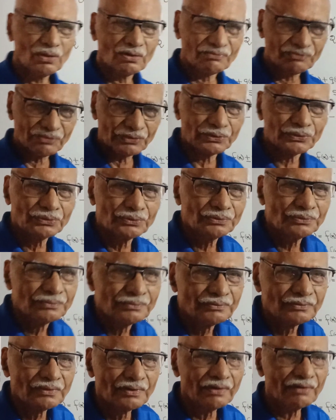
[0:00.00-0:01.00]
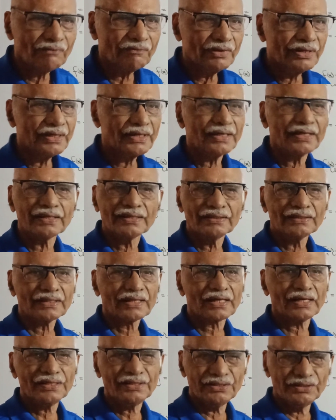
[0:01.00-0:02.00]
of you. We
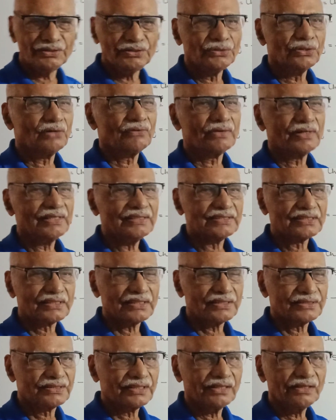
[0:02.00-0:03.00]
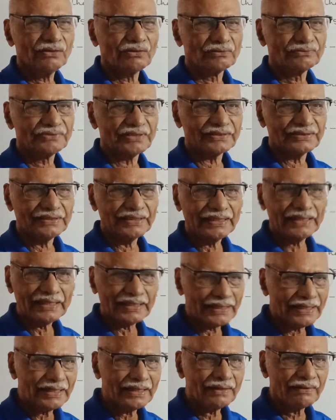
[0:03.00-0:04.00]
continue our discussion of a
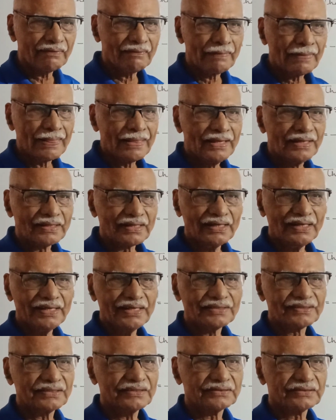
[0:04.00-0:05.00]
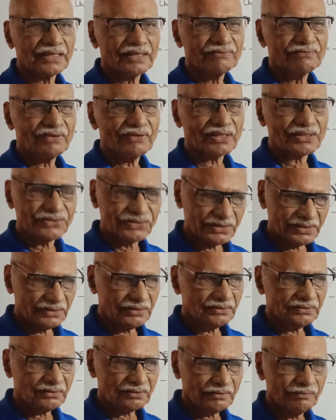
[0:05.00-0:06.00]
theory, relations and
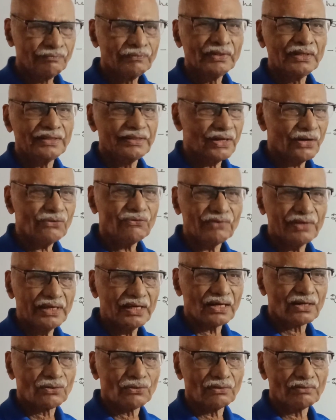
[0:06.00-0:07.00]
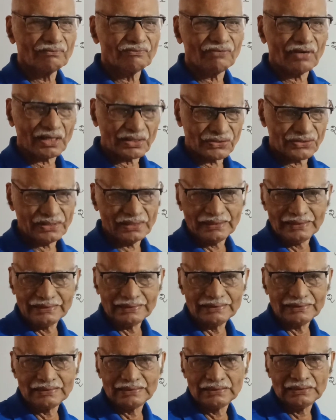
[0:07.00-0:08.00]
functions. Now we are on
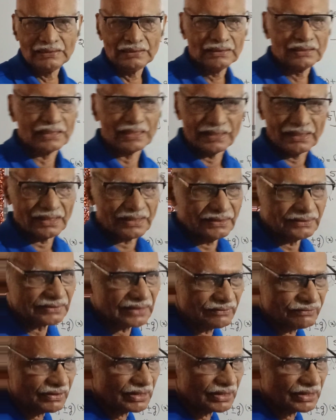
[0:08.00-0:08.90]
functions. Here is a